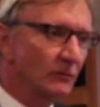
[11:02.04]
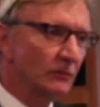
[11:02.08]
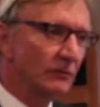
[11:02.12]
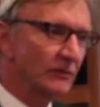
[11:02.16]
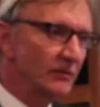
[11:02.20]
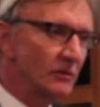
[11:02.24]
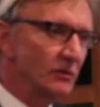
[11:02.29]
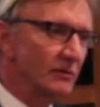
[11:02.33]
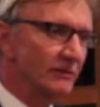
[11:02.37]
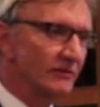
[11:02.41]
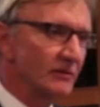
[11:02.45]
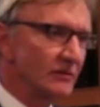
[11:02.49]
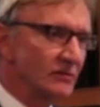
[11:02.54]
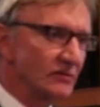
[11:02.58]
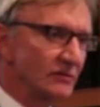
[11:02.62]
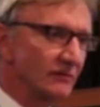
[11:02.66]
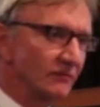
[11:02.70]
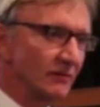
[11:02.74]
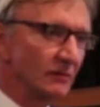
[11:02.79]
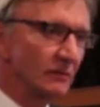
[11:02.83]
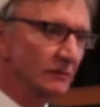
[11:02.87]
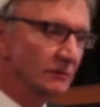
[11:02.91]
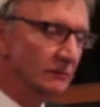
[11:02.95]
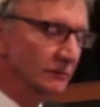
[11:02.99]
Fuller
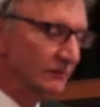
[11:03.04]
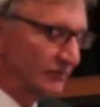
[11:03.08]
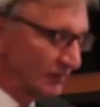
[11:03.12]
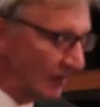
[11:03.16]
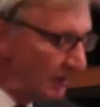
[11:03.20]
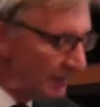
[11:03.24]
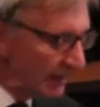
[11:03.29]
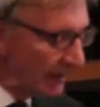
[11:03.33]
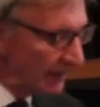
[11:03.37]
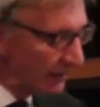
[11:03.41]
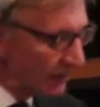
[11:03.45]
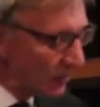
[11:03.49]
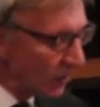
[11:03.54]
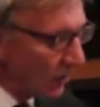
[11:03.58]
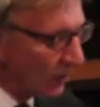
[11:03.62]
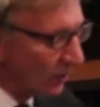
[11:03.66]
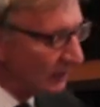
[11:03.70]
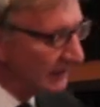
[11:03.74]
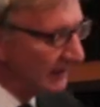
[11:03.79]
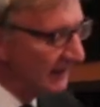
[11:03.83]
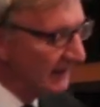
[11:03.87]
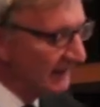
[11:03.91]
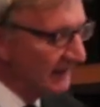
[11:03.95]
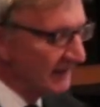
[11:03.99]
University Seminary
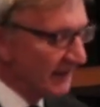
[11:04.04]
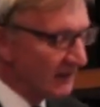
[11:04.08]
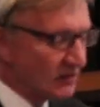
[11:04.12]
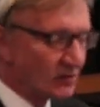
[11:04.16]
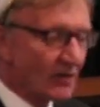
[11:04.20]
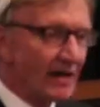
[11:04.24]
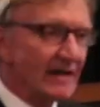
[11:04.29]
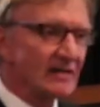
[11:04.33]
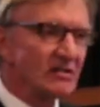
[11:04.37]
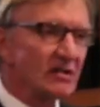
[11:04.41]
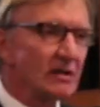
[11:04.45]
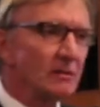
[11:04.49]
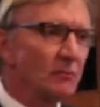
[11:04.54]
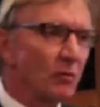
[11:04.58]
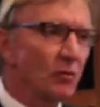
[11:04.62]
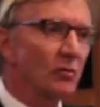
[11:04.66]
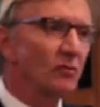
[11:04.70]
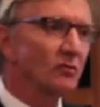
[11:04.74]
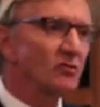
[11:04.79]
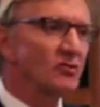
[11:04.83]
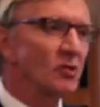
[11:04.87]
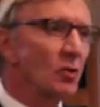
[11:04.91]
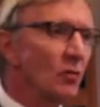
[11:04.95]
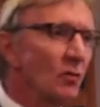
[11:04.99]
called the tragic
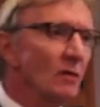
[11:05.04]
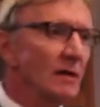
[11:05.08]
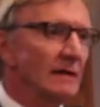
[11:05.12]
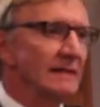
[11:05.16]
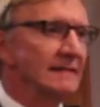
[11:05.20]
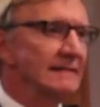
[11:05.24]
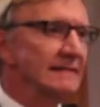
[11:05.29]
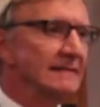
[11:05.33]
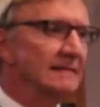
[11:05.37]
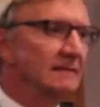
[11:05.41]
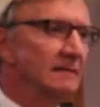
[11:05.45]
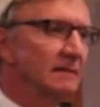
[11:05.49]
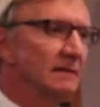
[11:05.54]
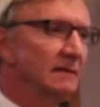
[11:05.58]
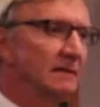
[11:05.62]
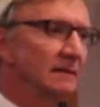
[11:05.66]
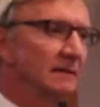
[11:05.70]
moral choice.